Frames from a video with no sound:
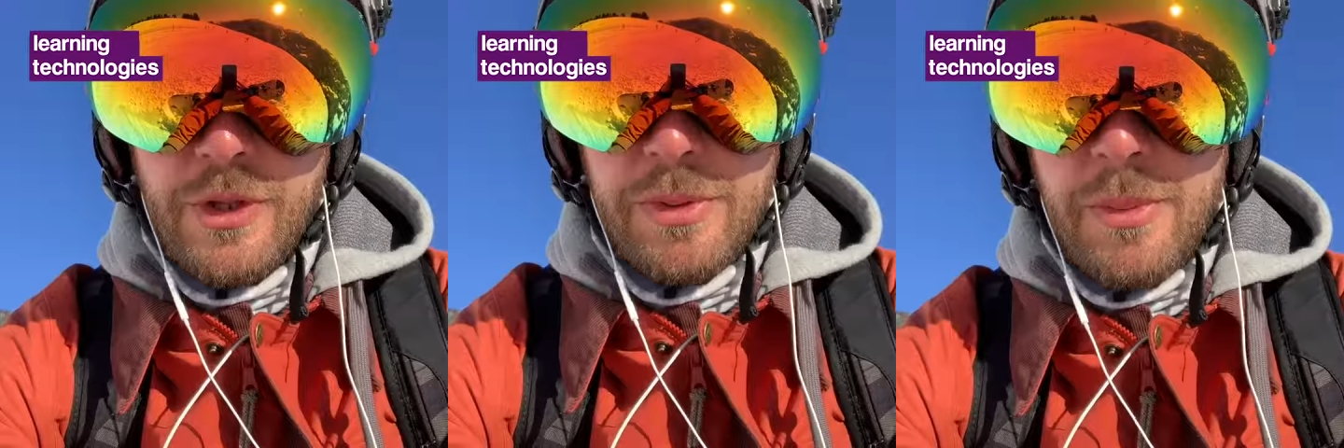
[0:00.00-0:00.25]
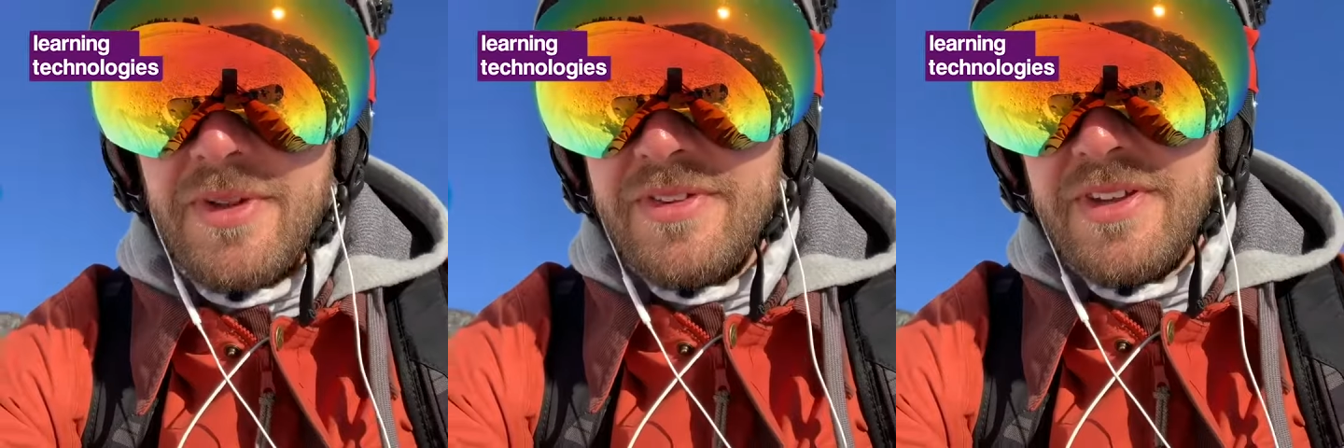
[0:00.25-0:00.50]

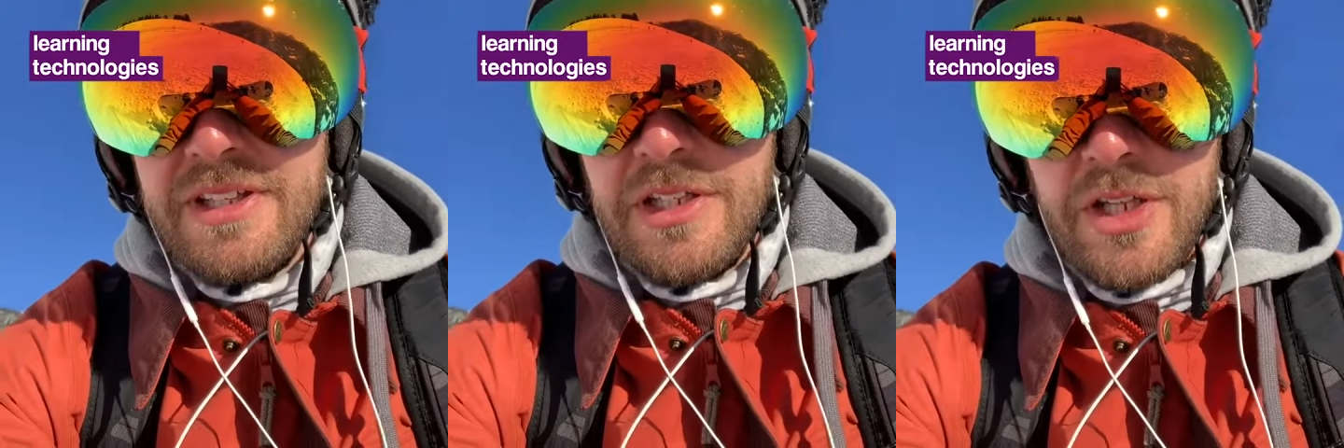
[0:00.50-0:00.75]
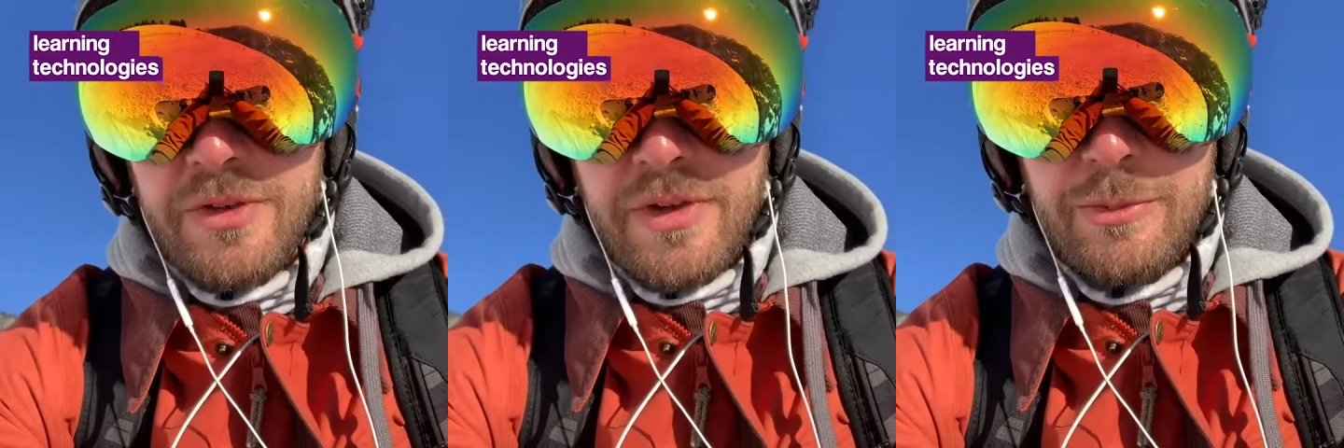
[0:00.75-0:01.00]
Supplementing
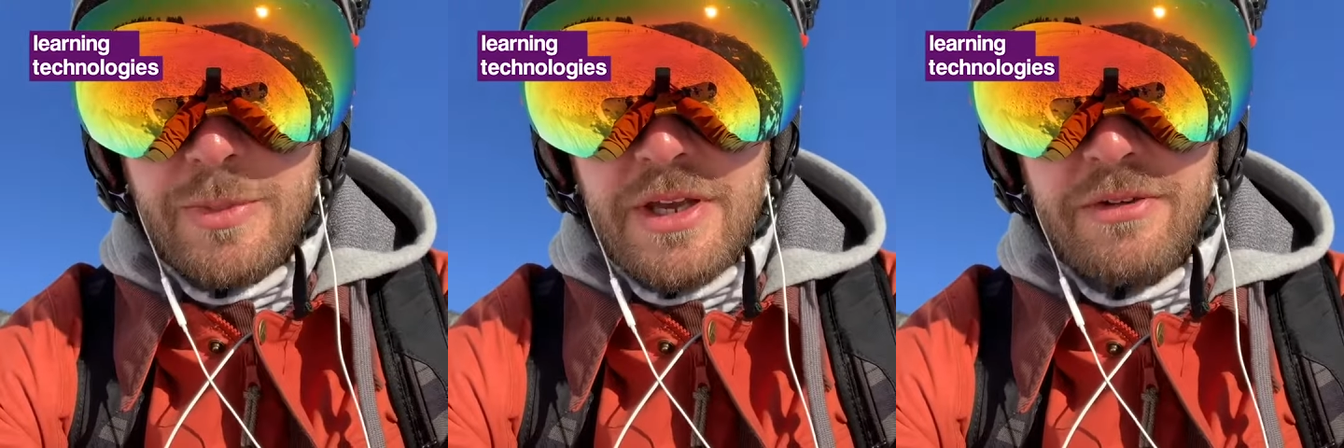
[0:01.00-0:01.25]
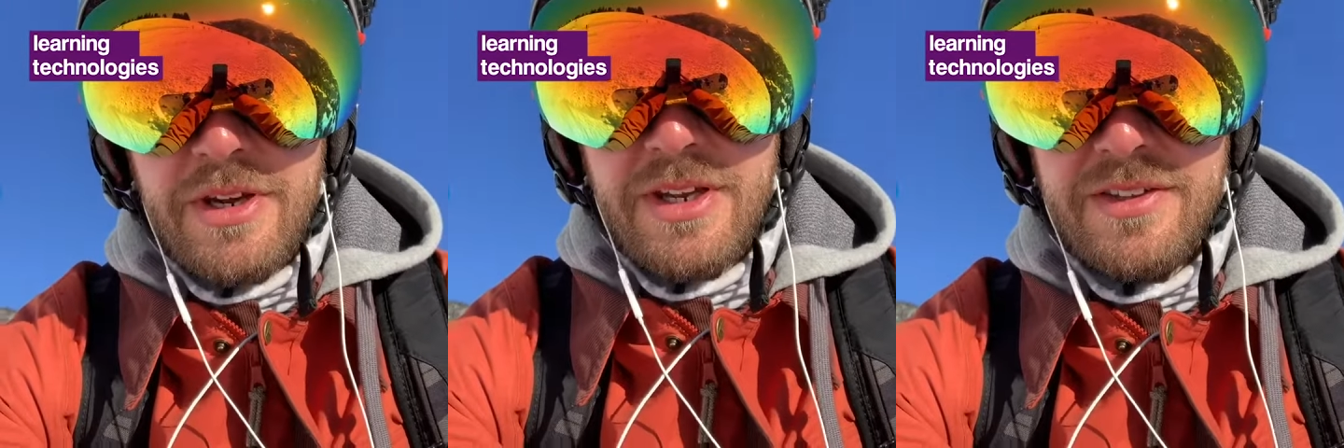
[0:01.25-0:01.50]
learner
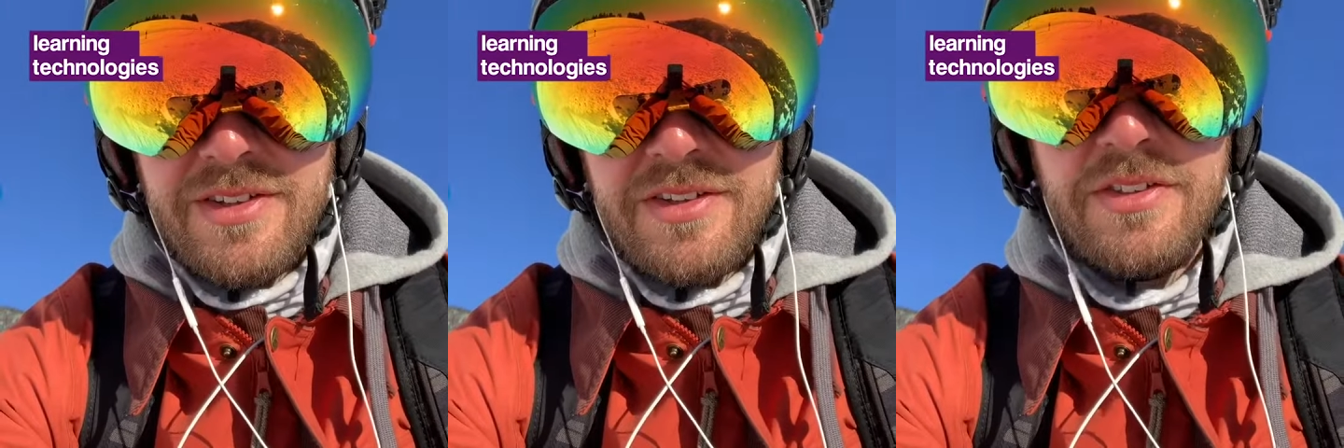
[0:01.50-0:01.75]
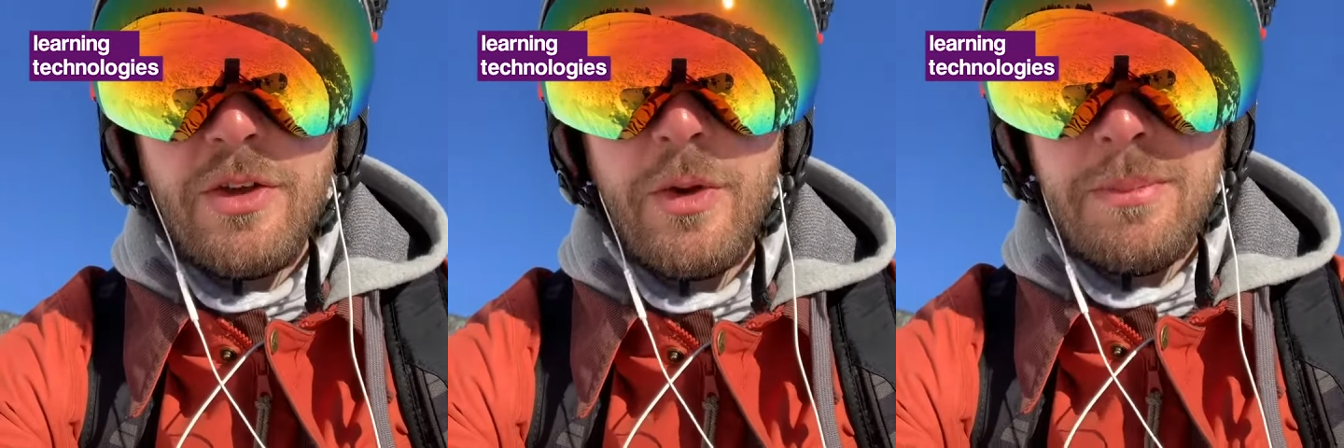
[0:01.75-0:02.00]
experience is
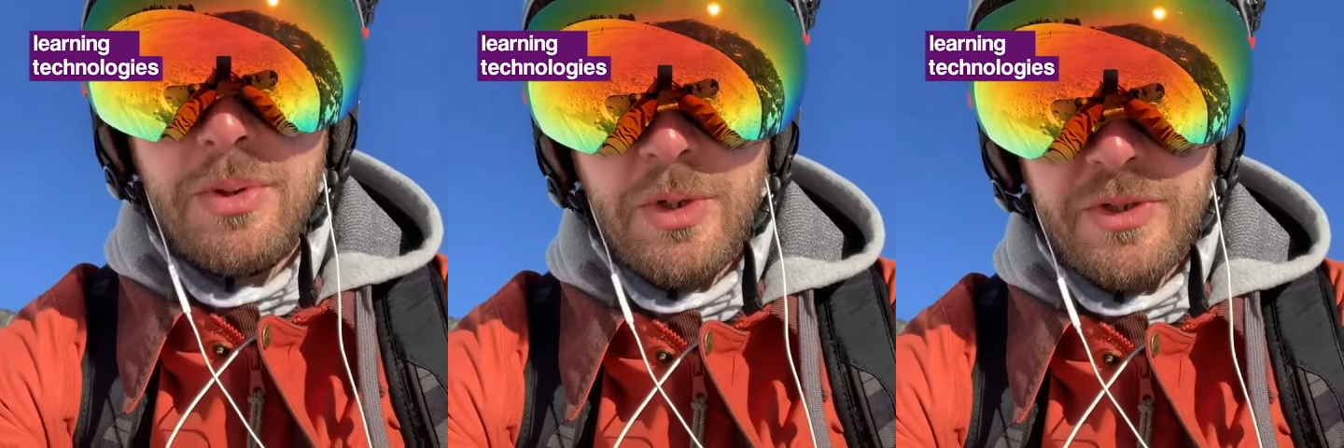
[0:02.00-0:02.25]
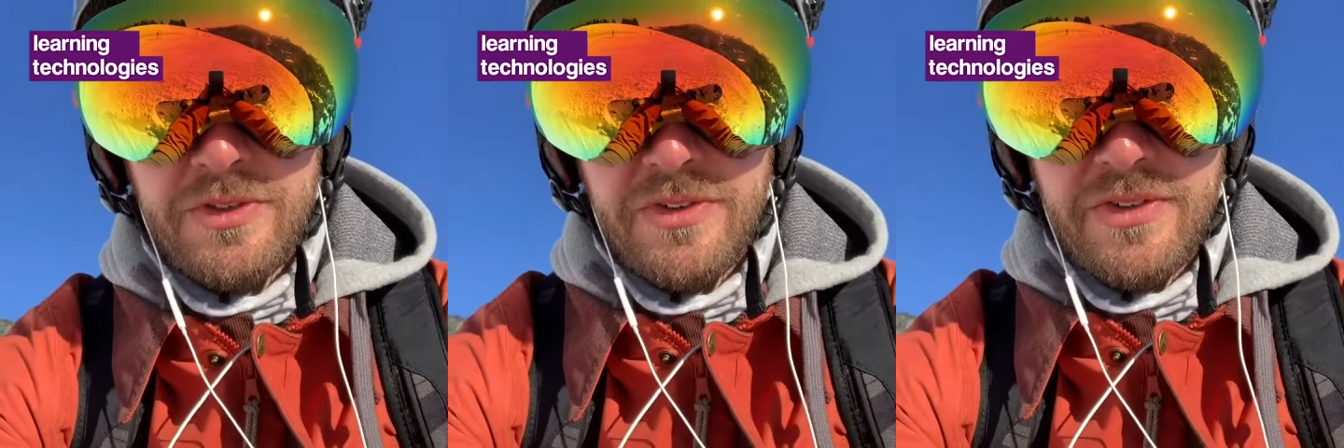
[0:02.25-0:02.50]
so
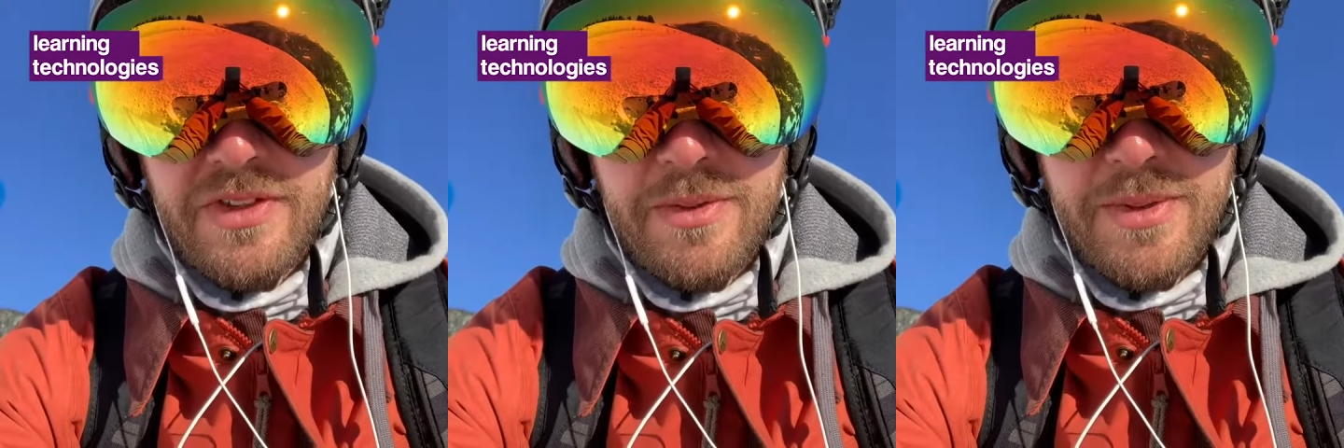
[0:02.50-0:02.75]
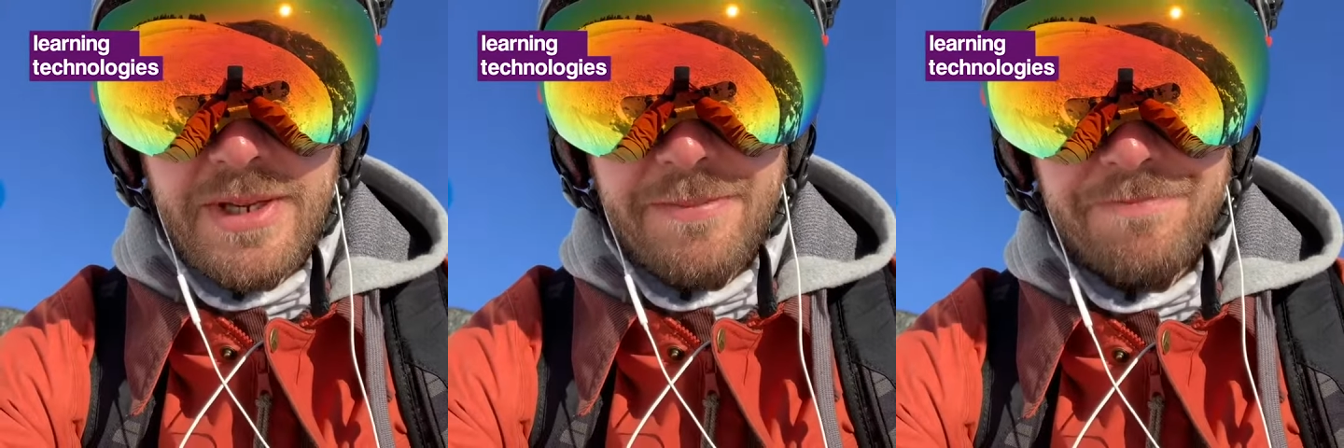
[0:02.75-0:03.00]
important at the
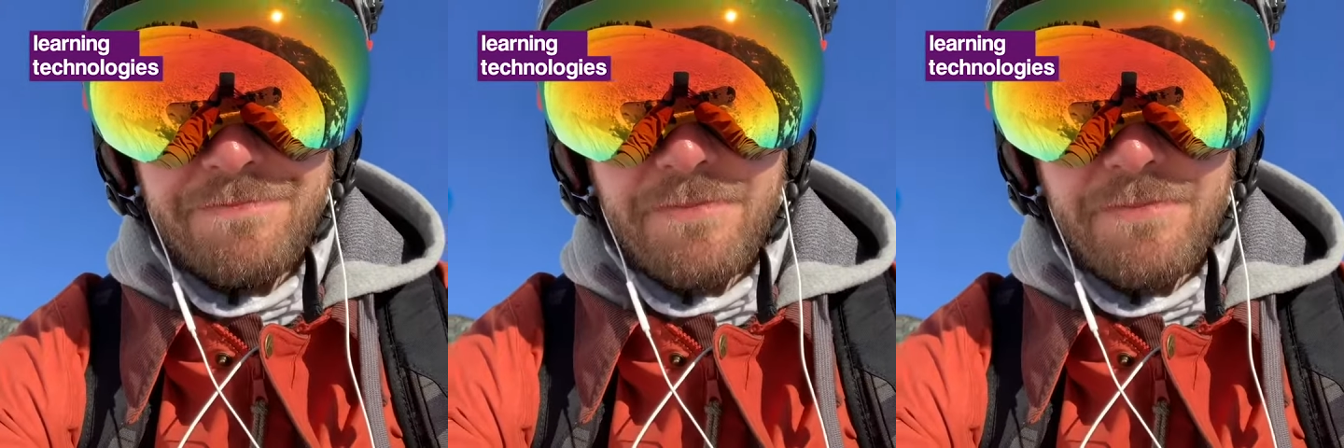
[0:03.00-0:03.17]
minute,